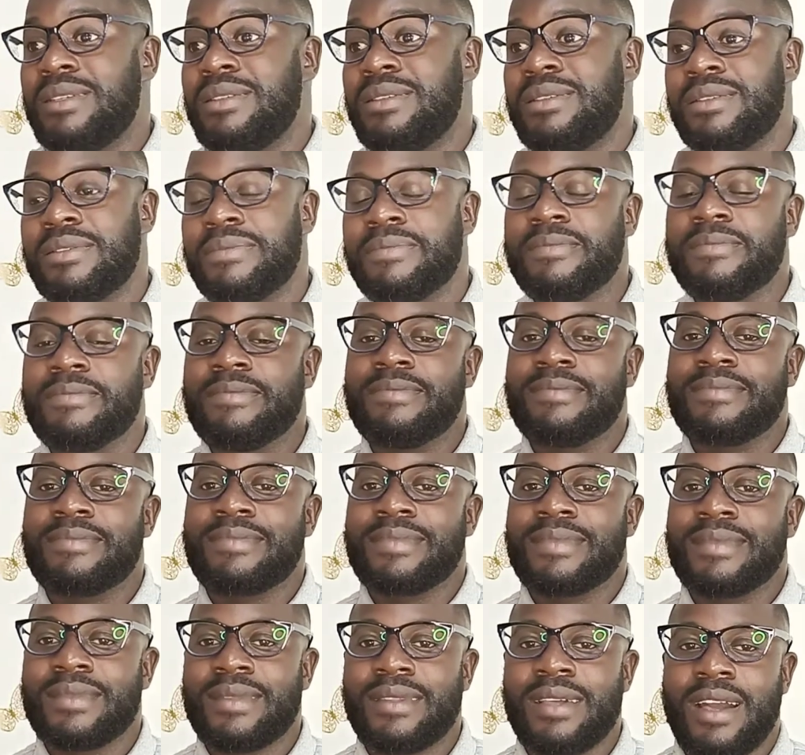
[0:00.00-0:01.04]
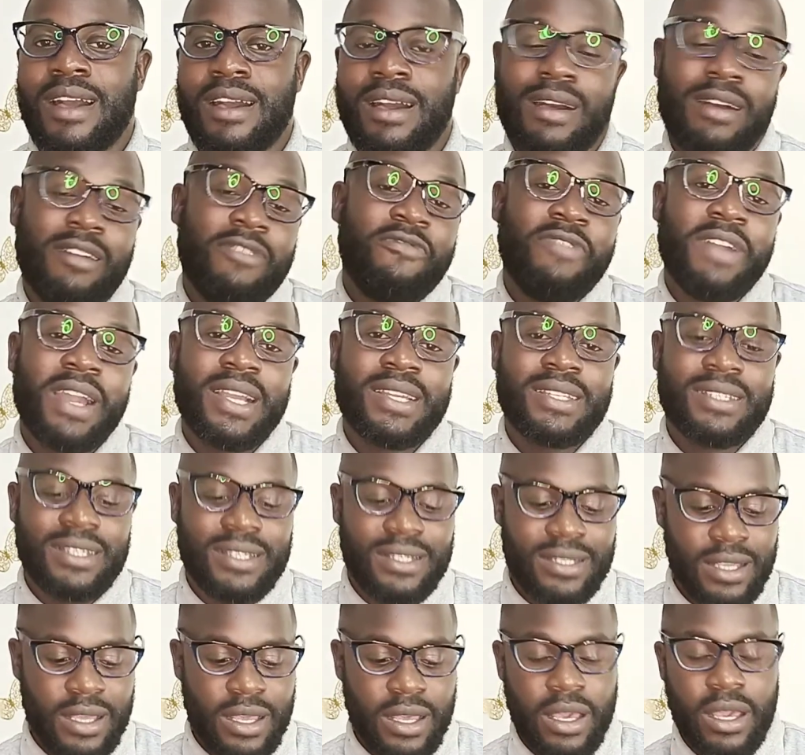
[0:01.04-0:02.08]
is
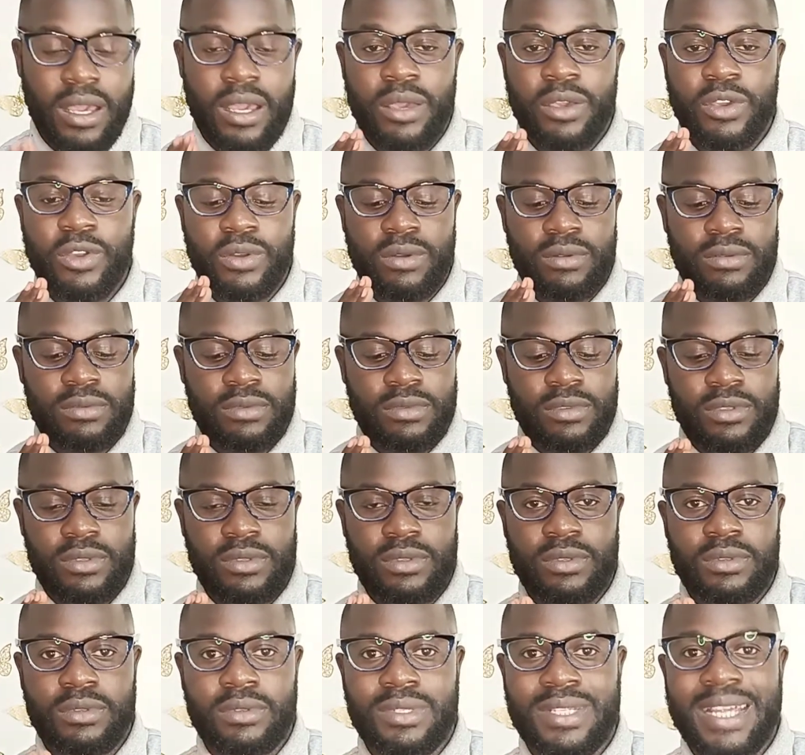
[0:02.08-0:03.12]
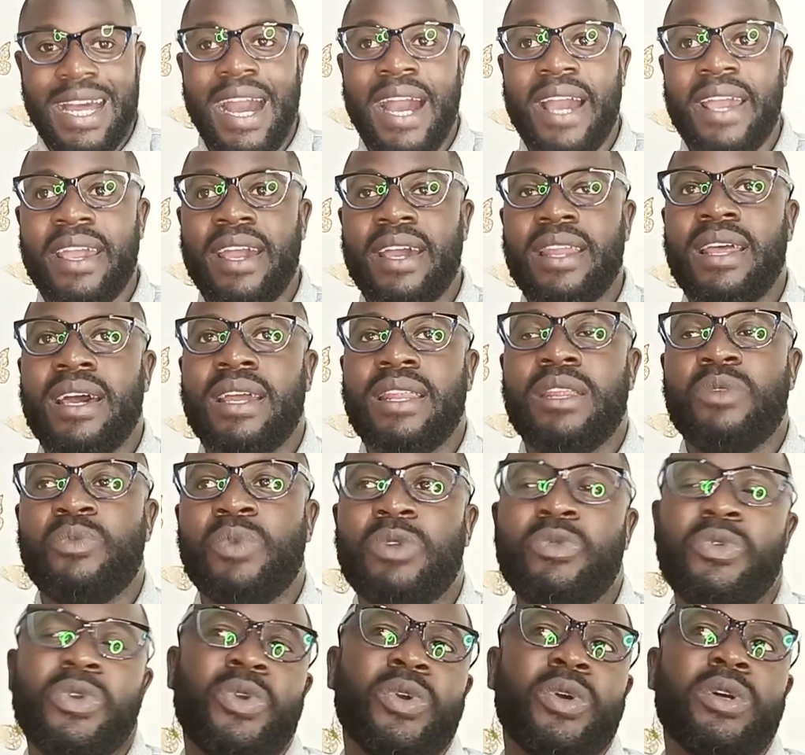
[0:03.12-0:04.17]
affected. You're, you're tired and
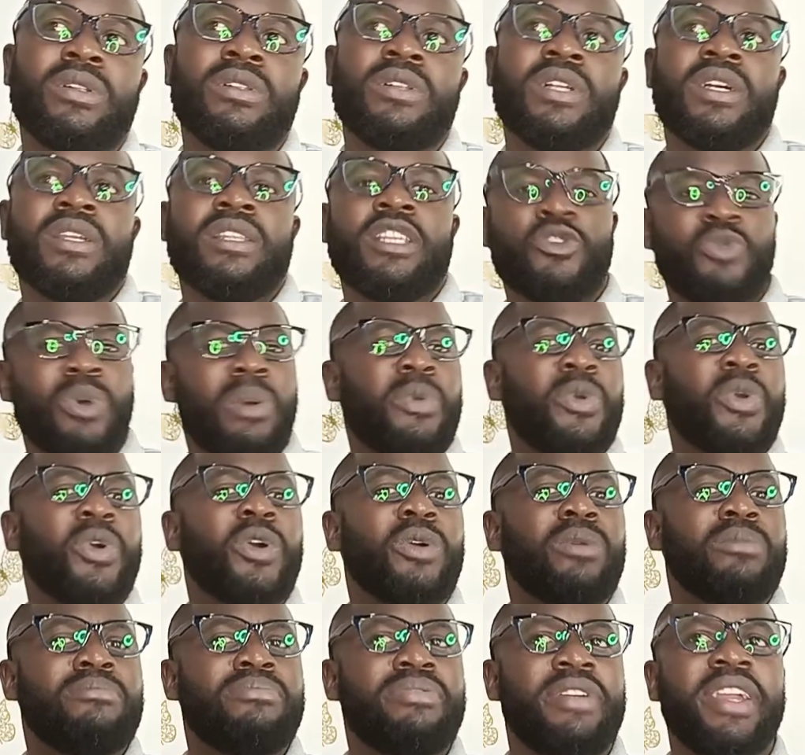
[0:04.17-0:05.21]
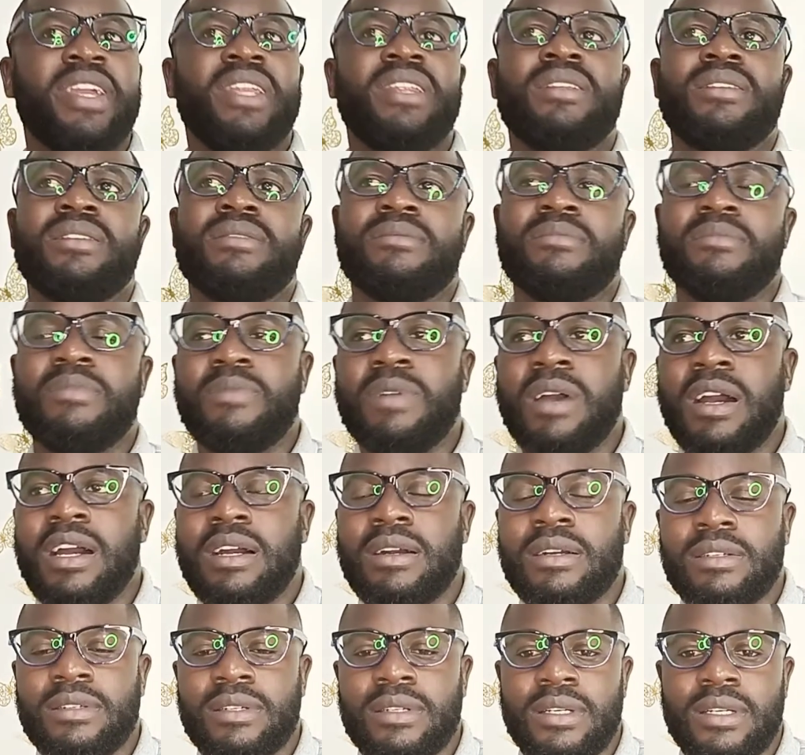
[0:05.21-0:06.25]
what we call, there's what we call brain
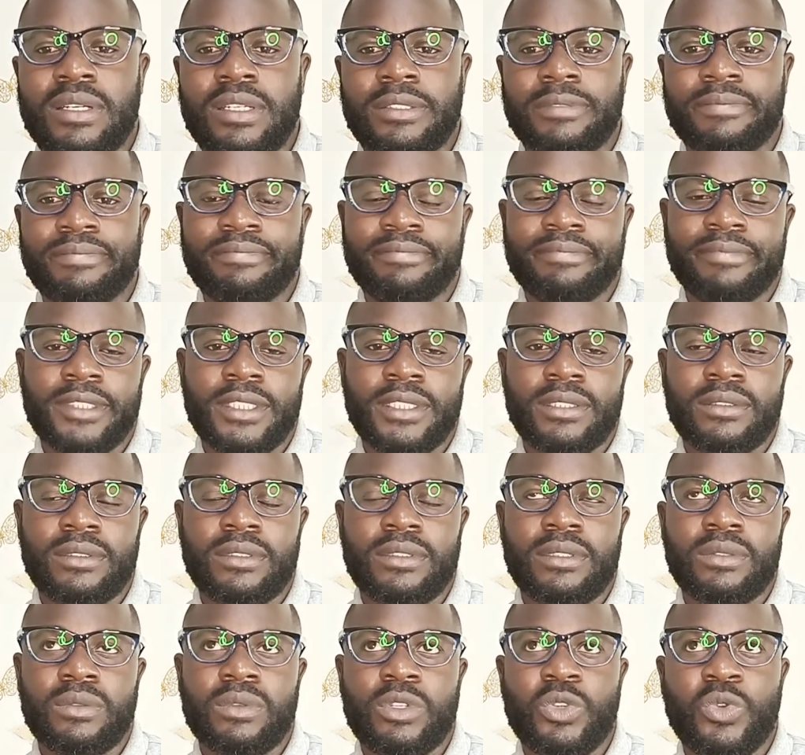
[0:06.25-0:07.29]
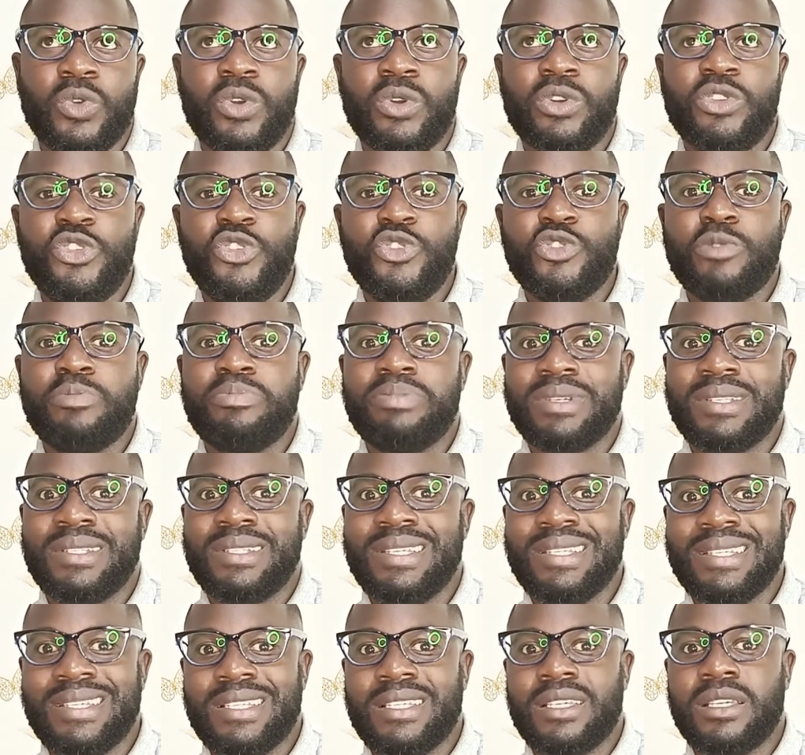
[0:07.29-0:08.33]
uh, um, what we call
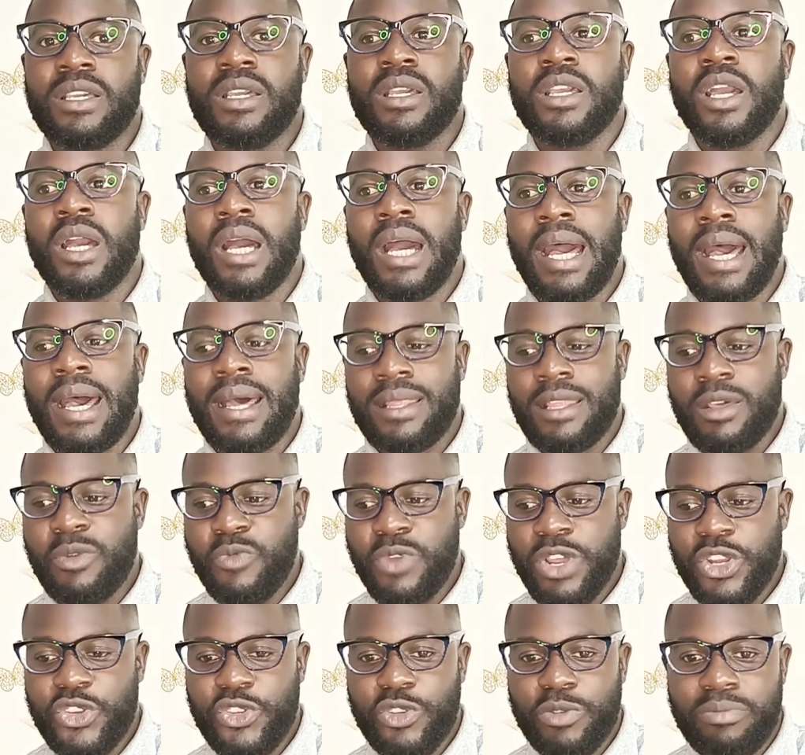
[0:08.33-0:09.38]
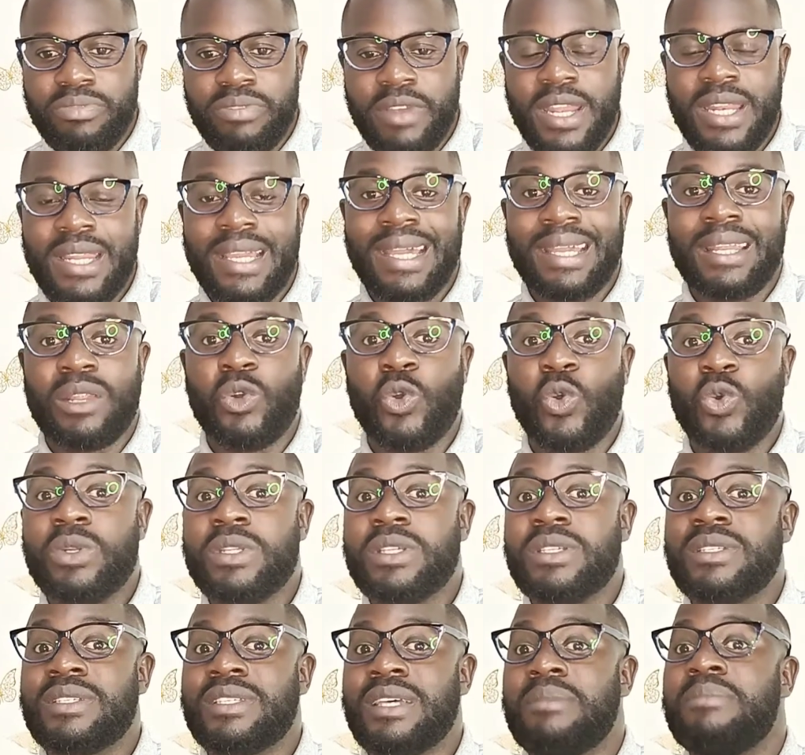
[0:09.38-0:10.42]
neuroplasticity at the rate your brain can hold
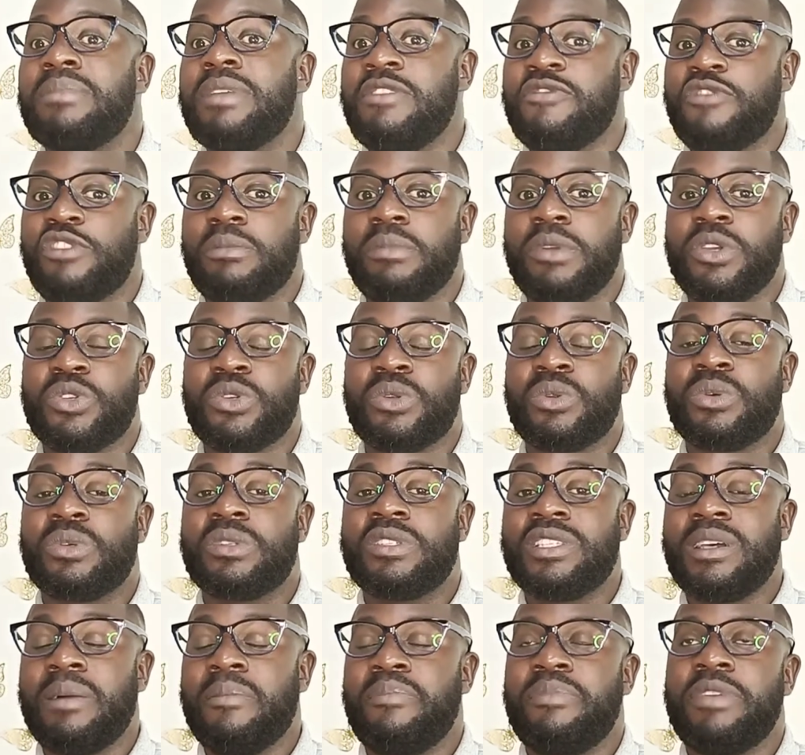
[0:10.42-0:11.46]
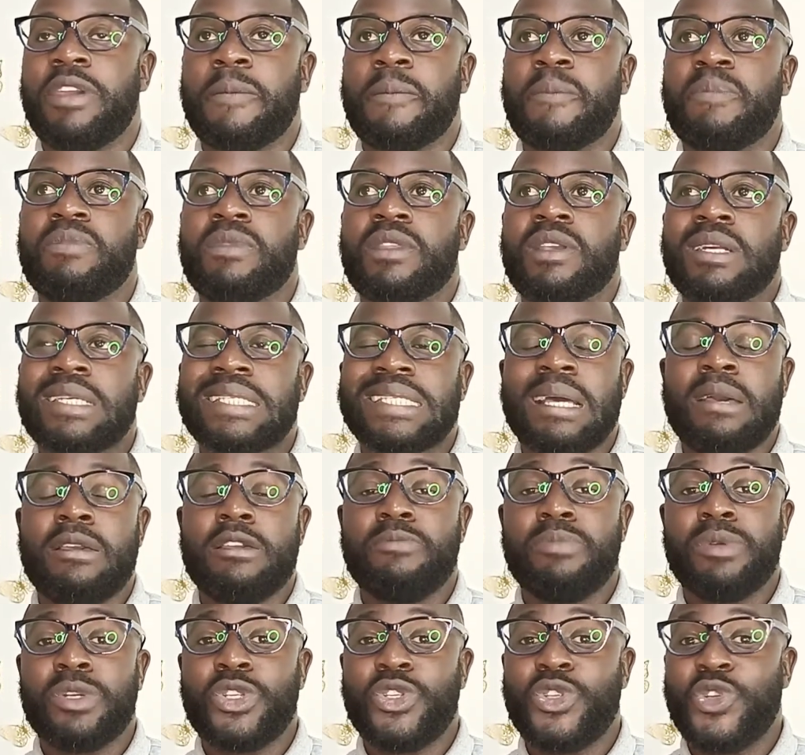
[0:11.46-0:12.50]
some information or something. Some
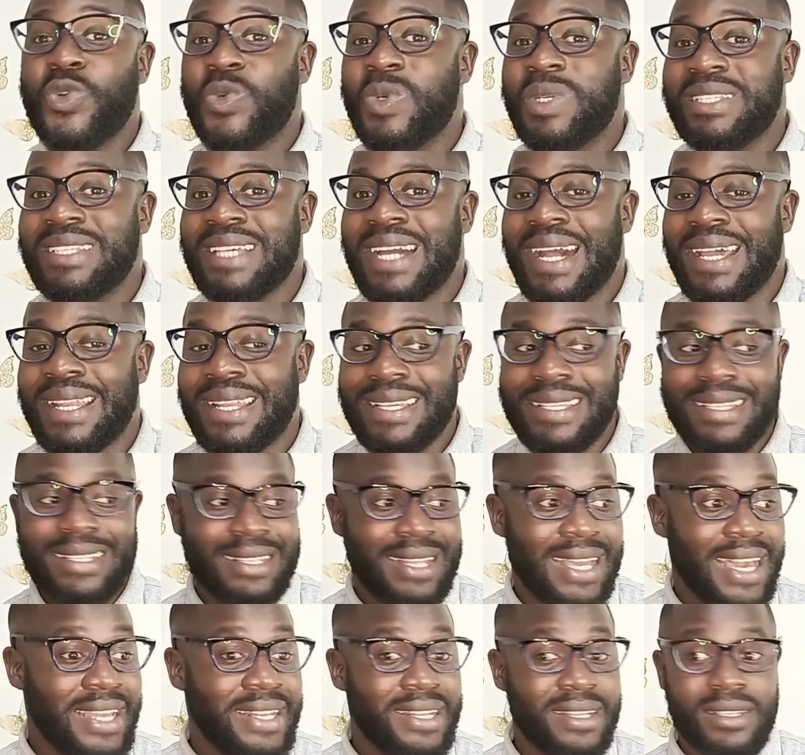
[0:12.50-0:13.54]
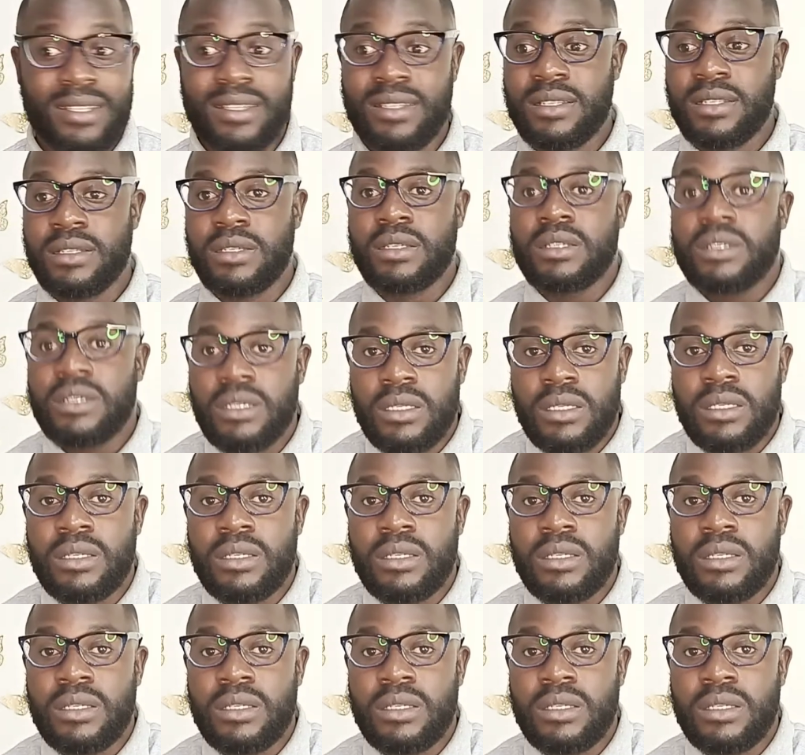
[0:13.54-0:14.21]
people doze at the slightest